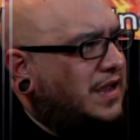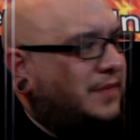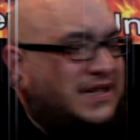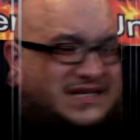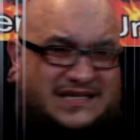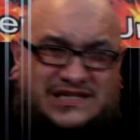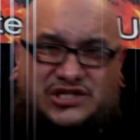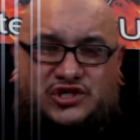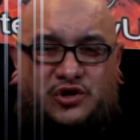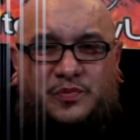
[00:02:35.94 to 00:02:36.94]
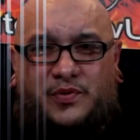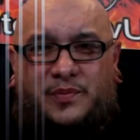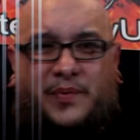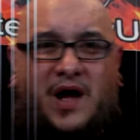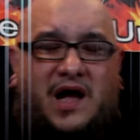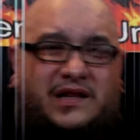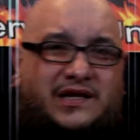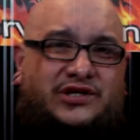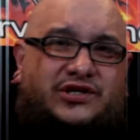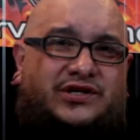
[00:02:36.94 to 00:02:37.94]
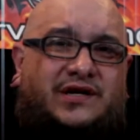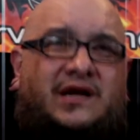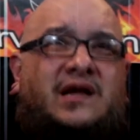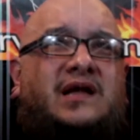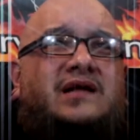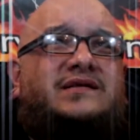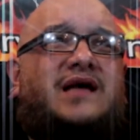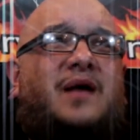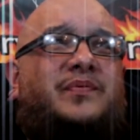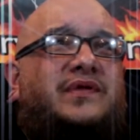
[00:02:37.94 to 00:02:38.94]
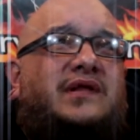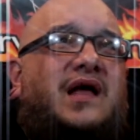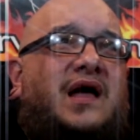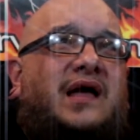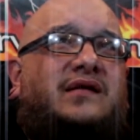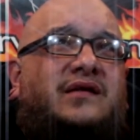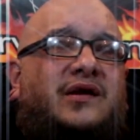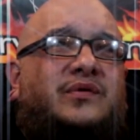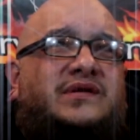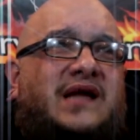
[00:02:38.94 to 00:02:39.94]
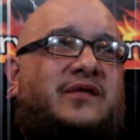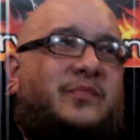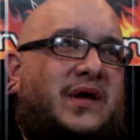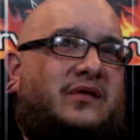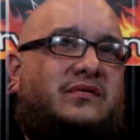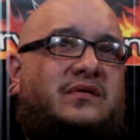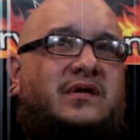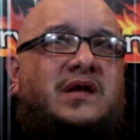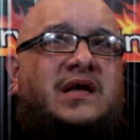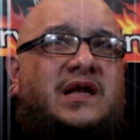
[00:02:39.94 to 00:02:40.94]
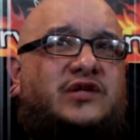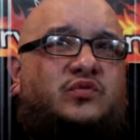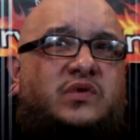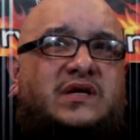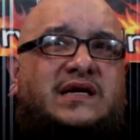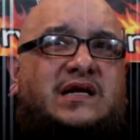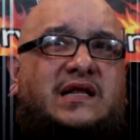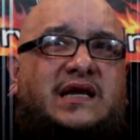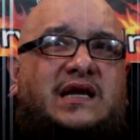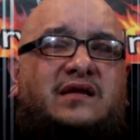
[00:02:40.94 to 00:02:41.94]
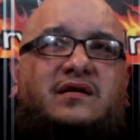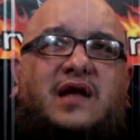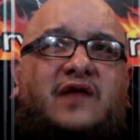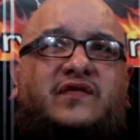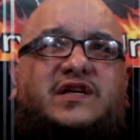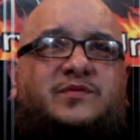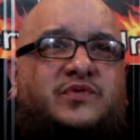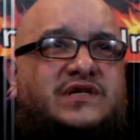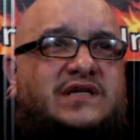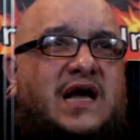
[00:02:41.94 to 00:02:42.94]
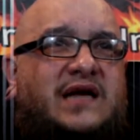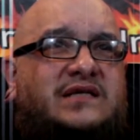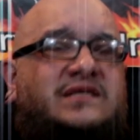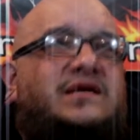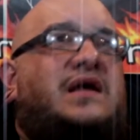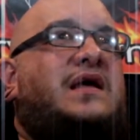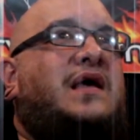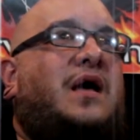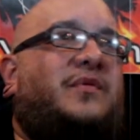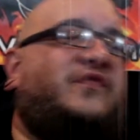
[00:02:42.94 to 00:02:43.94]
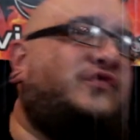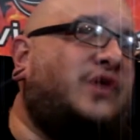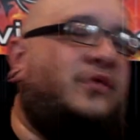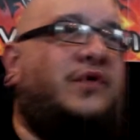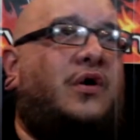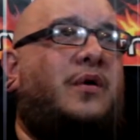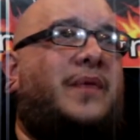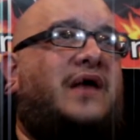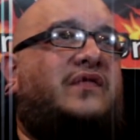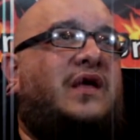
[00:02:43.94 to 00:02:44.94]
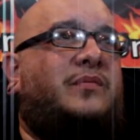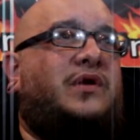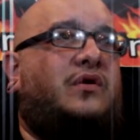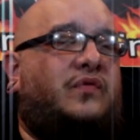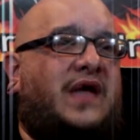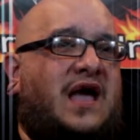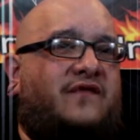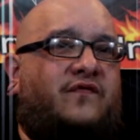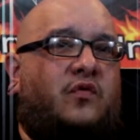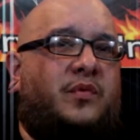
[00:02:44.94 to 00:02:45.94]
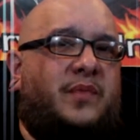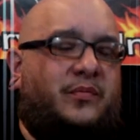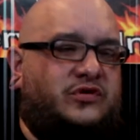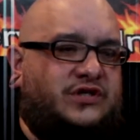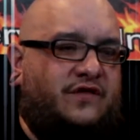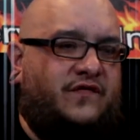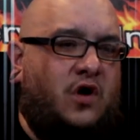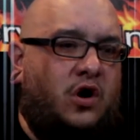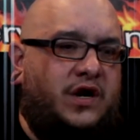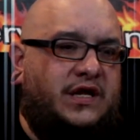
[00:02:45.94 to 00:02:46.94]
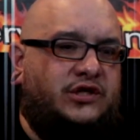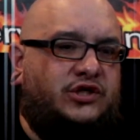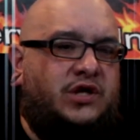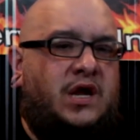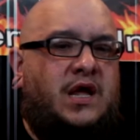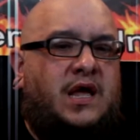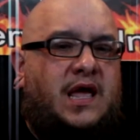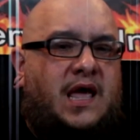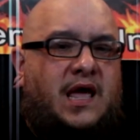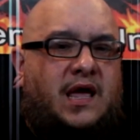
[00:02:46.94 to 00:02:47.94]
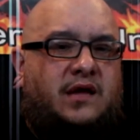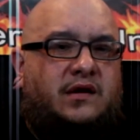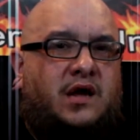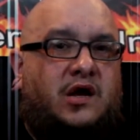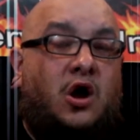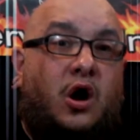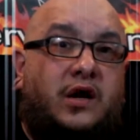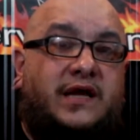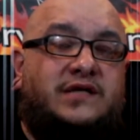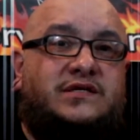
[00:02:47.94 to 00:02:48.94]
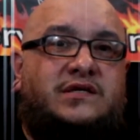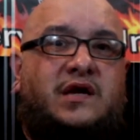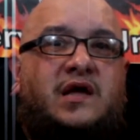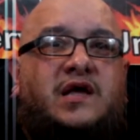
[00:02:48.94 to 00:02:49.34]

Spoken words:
This is super polished, top of the line, death metal. It's really clean. Everything's precise. If you don't know about them, they have former members of Carnage and Carcass.